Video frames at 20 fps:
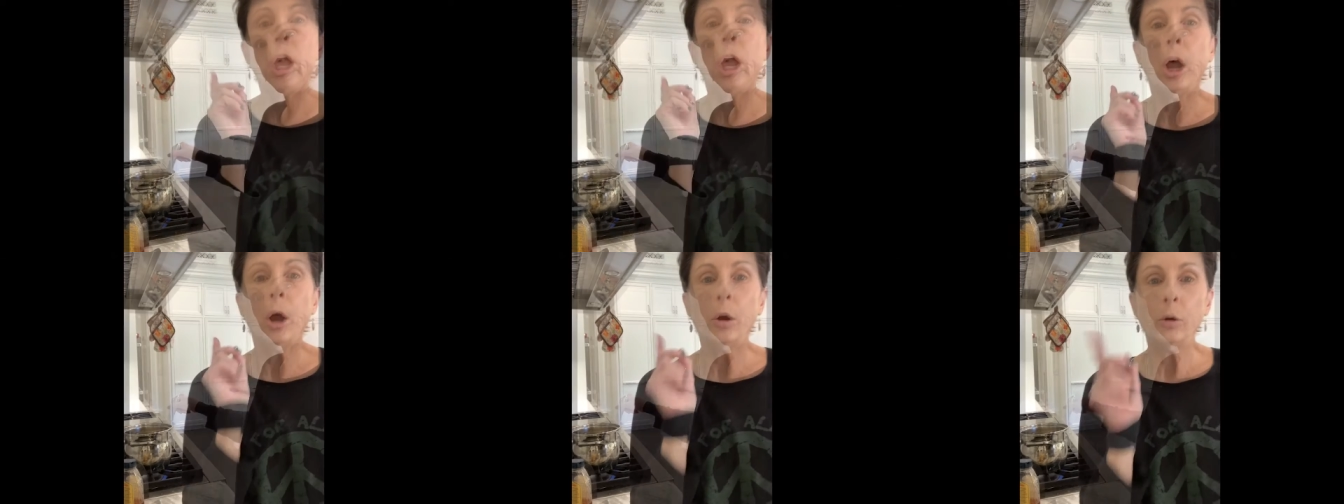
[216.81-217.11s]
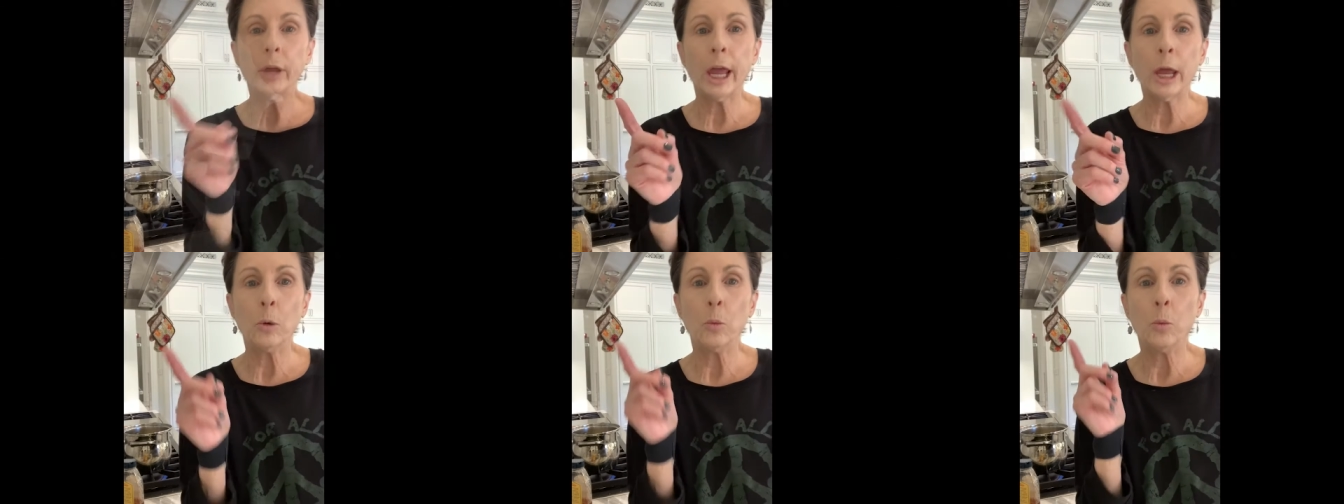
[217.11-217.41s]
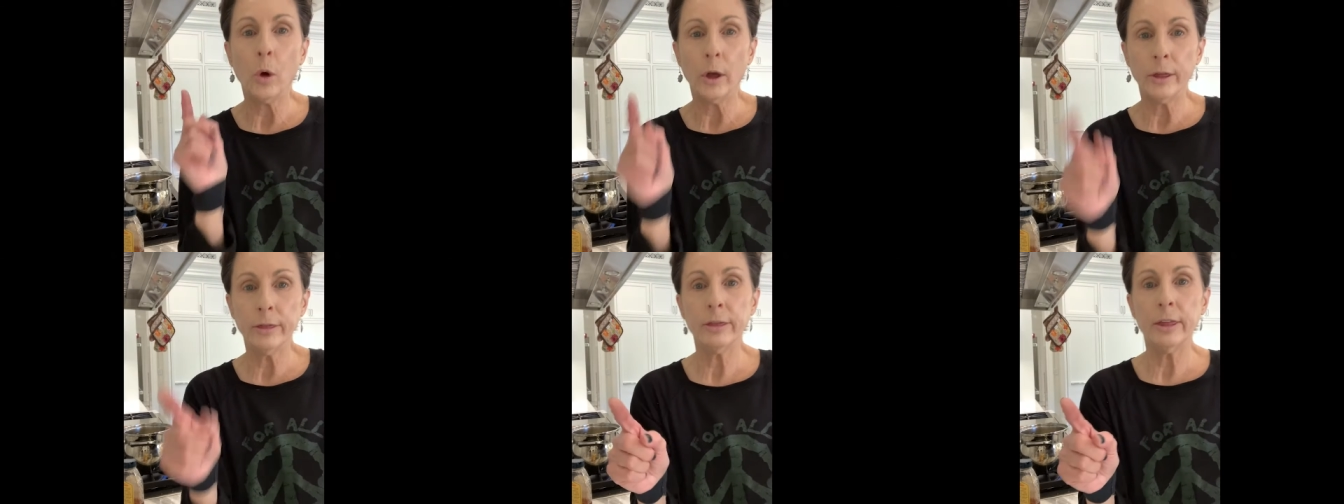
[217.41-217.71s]
Okay,
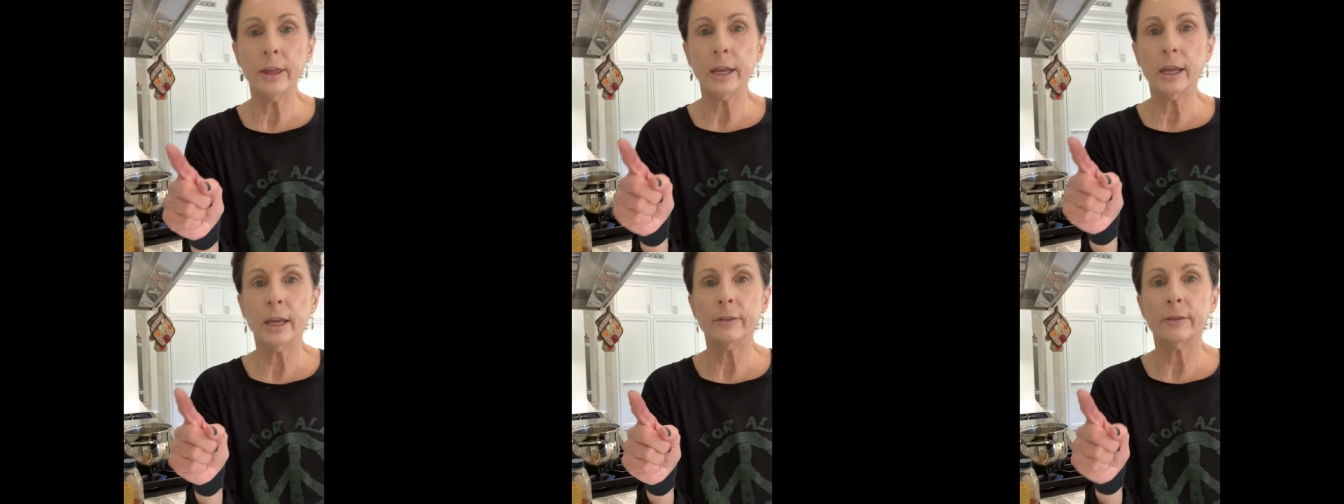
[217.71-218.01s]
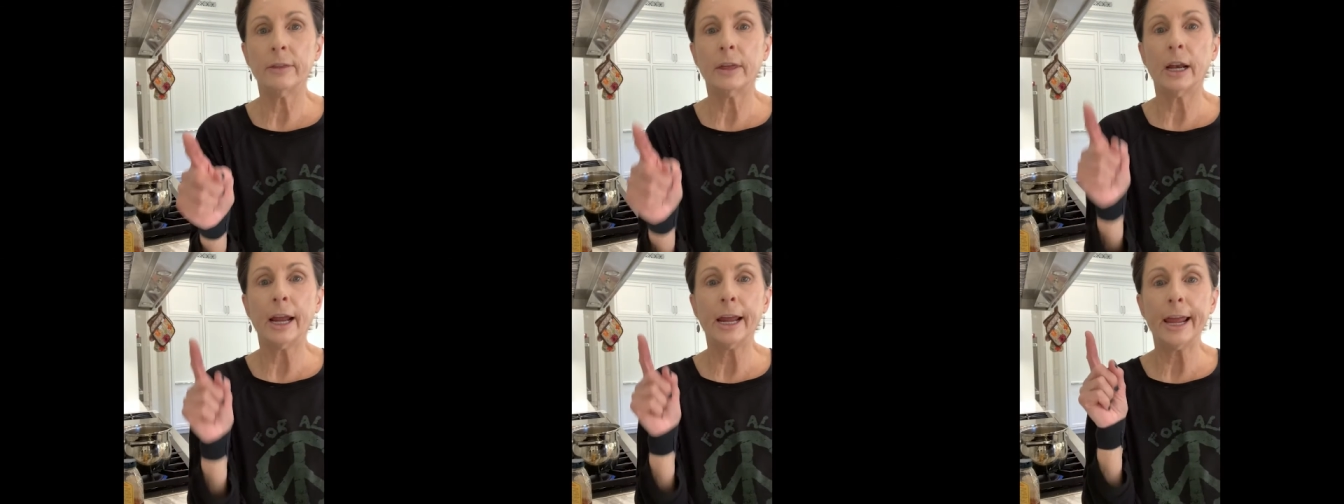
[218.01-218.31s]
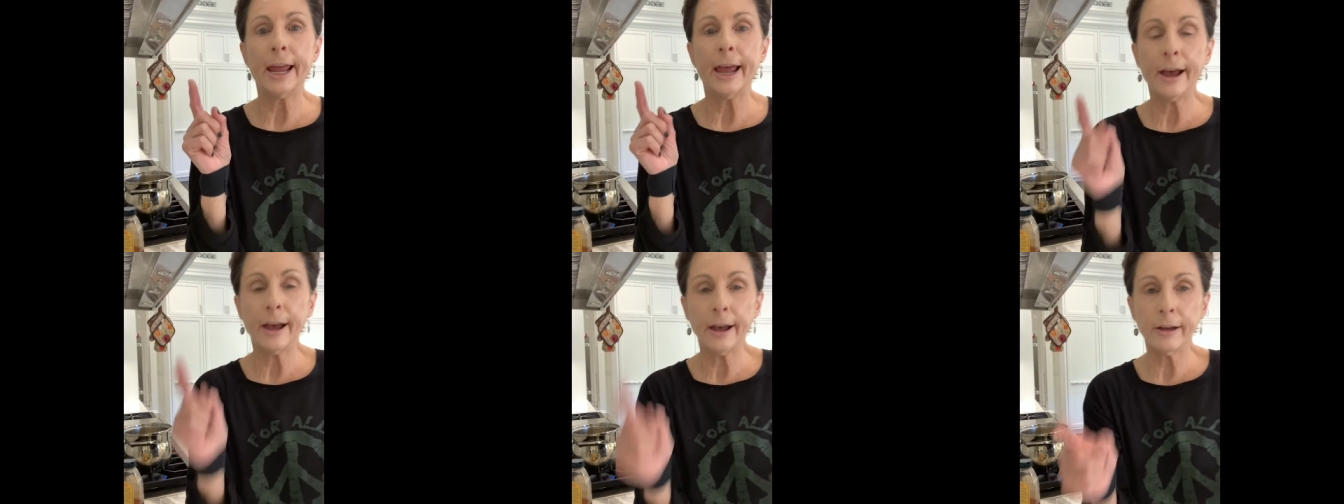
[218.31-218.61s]
one thing that I
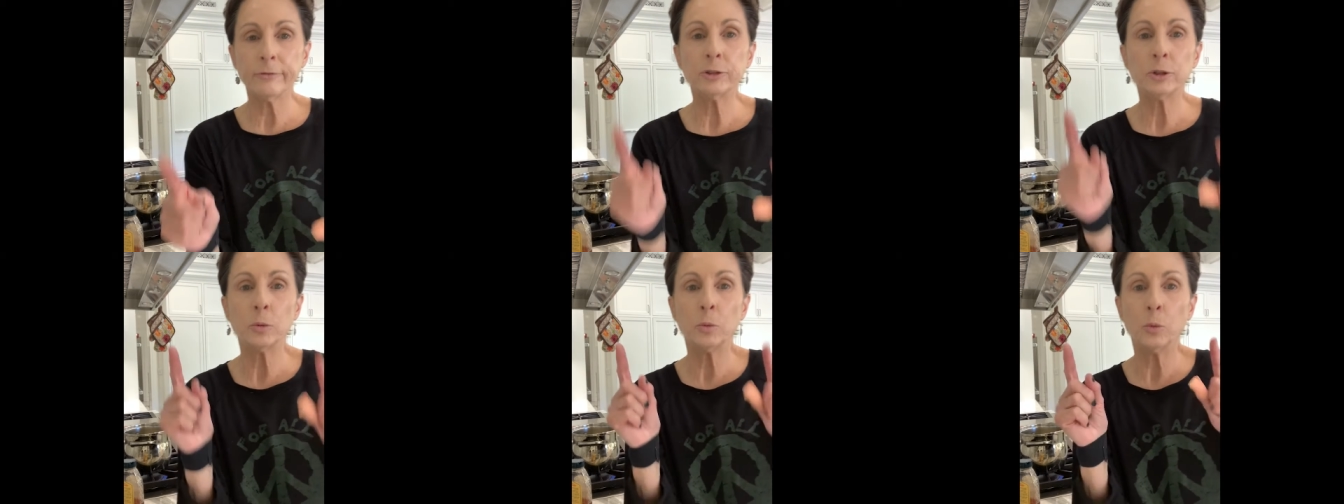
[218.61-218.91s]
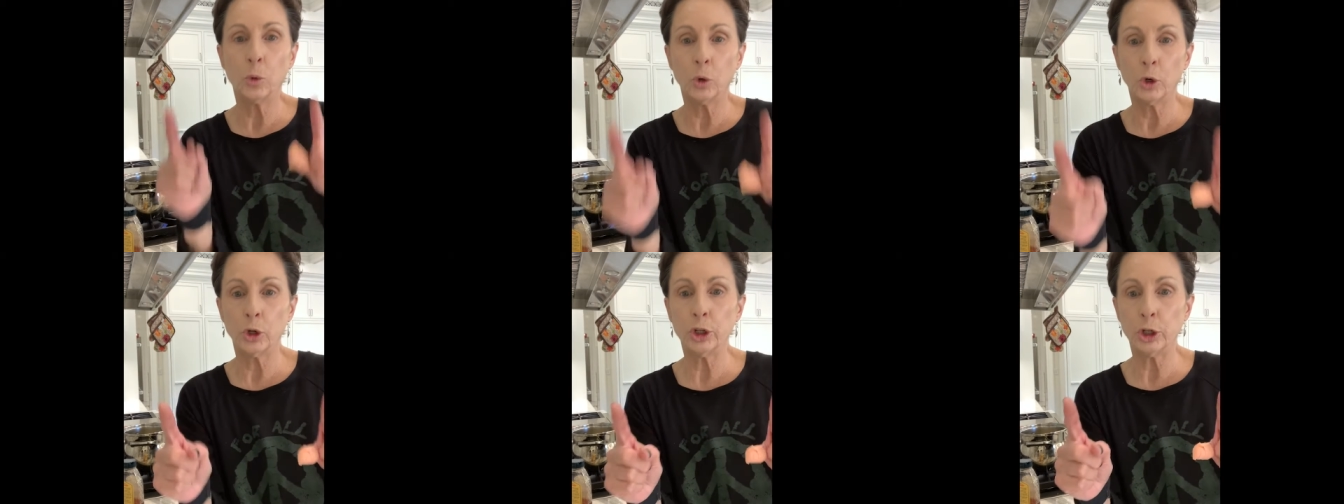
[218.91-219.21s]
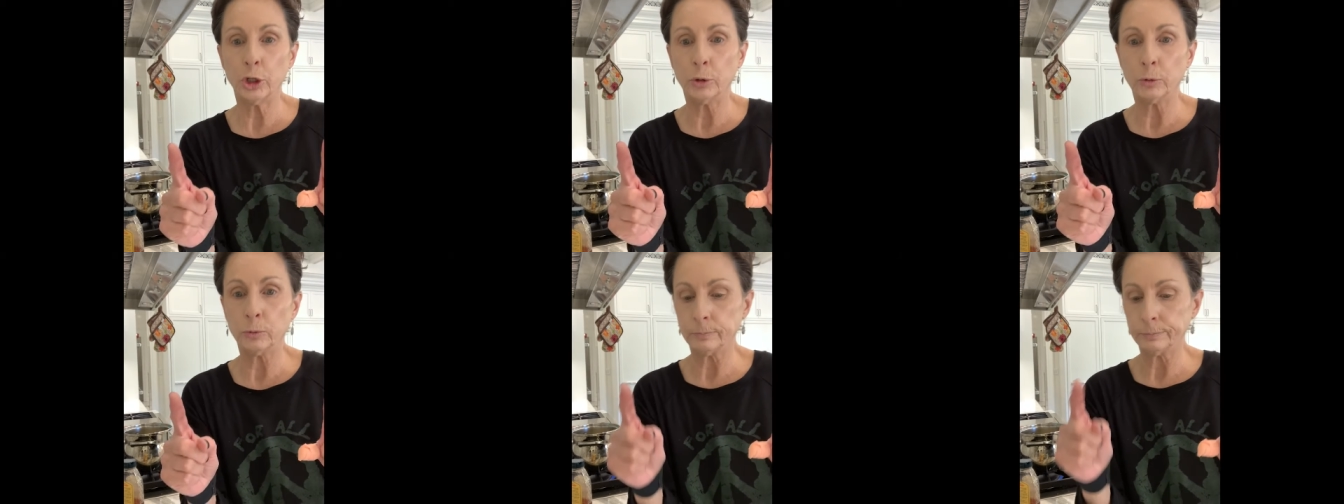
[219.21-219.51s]
have to warn
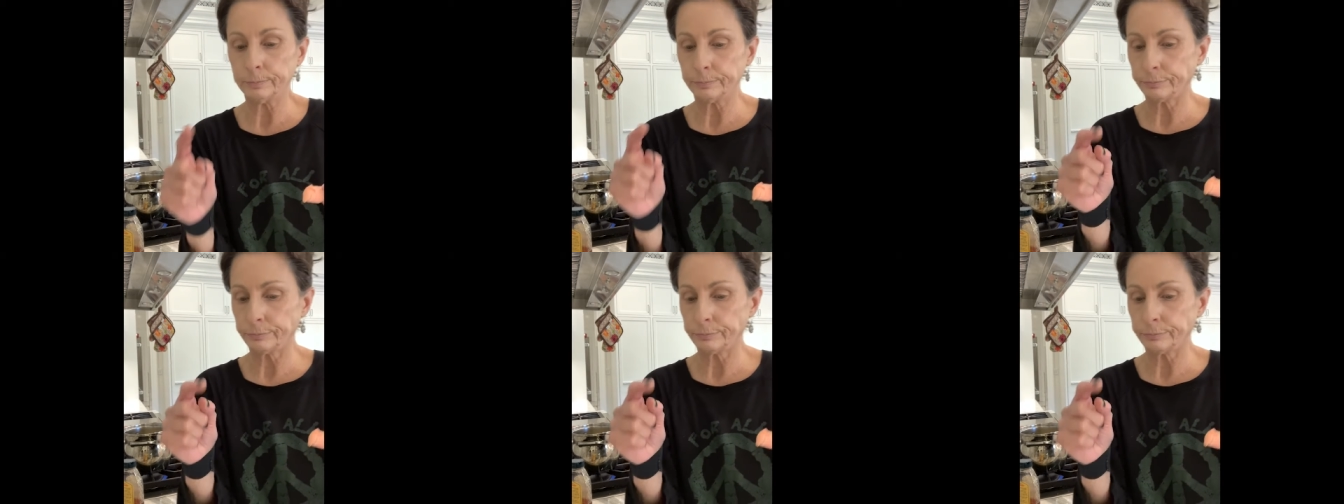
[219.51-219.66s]
you.